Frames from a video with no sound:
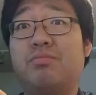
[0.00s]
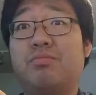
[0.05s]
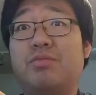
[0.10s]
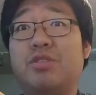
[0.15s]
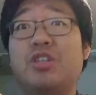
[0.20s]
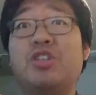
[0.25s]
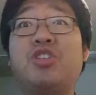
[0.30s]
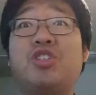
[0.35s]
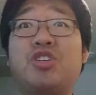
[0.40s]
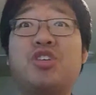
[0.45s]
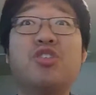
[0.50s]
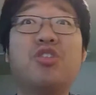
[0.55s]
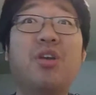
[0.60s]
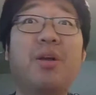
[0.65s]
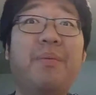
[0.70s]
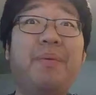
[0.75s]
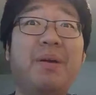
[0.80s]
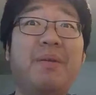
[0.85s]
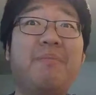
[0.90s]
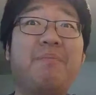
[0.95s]
it should
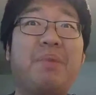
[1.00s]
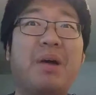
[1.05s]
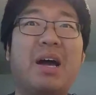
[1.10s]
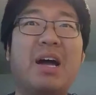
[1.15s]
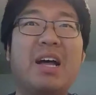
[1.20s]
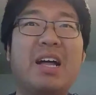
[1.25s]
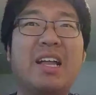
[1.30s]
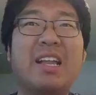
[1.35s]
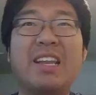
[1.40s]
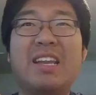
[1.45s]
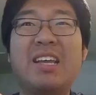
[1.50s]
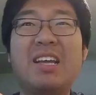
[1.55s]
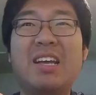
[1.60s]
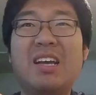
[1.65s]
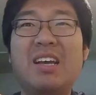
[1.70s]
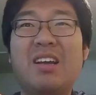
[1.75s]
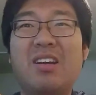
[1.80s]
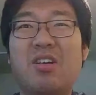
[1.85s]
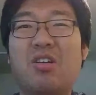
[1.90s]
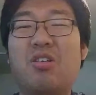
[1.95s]
have been banned
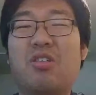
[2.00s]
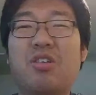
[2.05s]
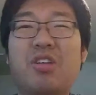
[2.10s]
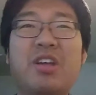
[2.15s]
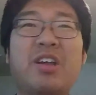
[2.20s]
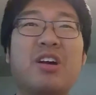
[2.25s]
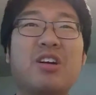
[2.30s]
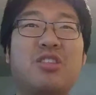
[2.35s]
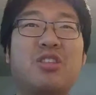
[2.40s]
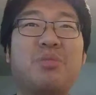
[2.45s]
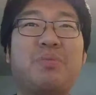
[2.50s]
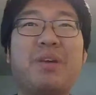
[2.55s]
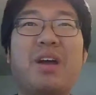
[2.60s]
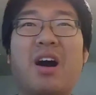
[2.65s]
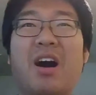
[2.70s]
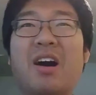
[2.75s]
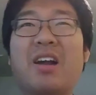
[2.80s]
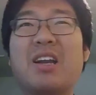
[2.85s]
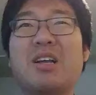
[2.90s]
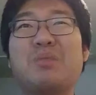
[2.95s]
earlier, to be
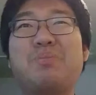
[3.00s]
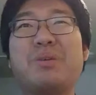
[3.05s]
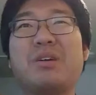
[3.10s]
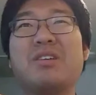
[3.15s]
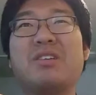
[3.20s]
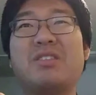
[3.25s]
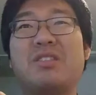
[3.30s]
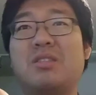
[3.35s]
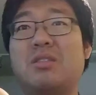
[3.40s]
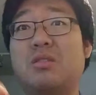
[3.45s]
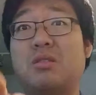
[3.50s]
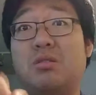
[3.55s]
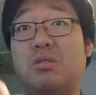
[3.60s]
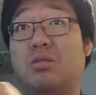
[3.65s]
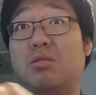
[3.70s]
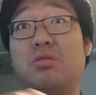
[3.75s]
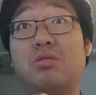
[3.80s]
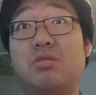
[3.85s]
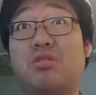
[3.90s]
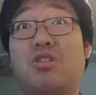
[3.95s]
honest, because
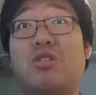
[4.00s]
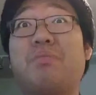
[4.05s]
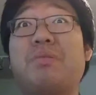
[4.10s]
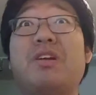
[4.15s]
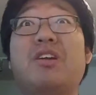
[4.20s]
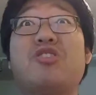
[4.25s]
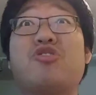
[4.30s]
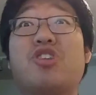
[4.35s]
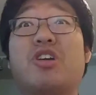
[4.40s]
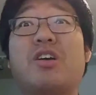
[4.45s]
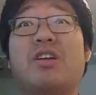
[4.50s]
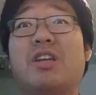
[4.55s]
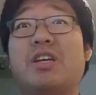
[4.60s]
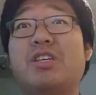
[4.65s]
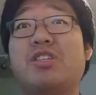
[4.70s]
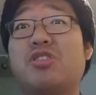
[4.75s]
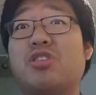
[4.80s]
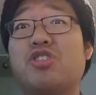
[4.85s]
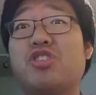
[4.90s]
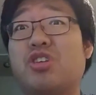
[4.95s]
Dark Mana Dragon
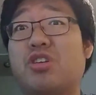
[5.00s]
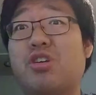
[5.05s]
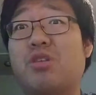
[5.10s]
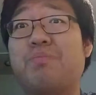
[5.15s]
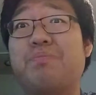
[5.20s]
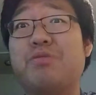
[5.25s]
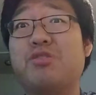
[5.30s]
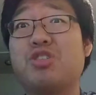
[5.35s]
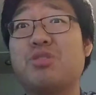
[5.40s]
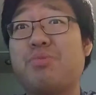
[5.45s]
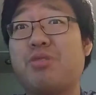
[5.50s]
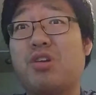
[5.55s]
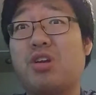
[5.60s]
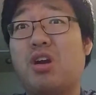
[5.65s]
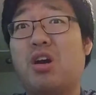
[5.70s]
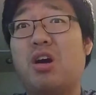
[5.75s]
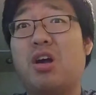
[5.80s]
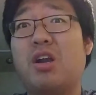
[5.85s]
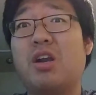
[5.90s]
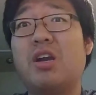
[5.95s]
is such an abusable
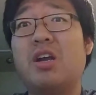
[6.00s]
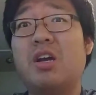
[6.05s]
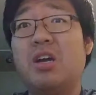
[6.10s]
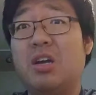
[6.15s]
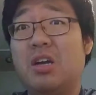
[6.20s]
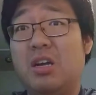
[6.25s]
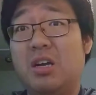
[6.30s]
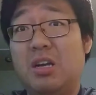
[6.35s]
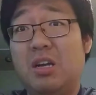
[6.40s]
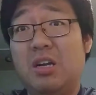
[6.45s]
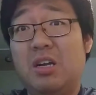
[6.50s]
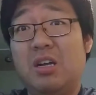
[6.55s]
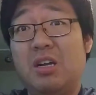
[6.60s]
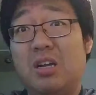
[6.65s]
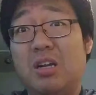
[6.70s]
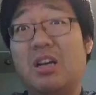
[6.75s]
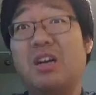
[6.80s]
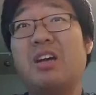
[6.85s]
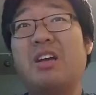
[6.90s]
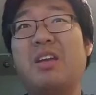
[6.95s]
card.
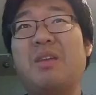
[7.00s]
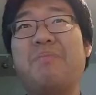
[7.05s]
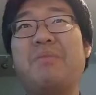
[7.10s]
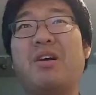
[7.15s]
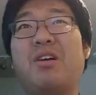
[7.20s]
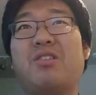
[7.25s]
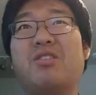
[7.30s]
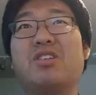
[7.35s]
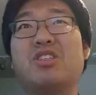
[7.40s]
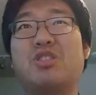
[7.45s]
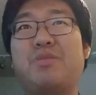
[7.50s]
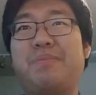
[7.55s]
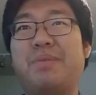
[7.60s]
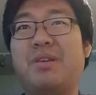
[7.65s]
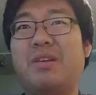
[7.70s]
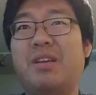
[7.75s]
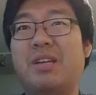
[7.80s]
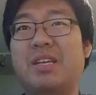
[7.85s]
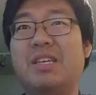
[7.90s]
In my honest opinion,